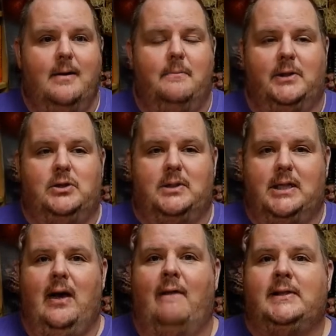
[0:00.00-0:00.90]
but you
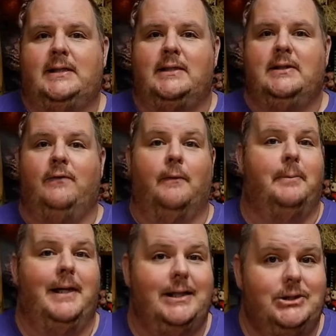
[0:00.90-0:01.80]
still have a sense of
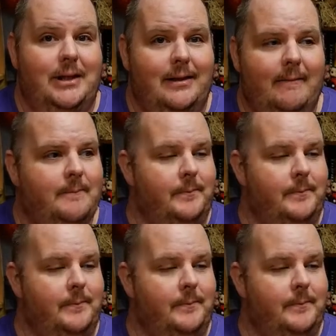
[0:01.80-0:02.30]
completion.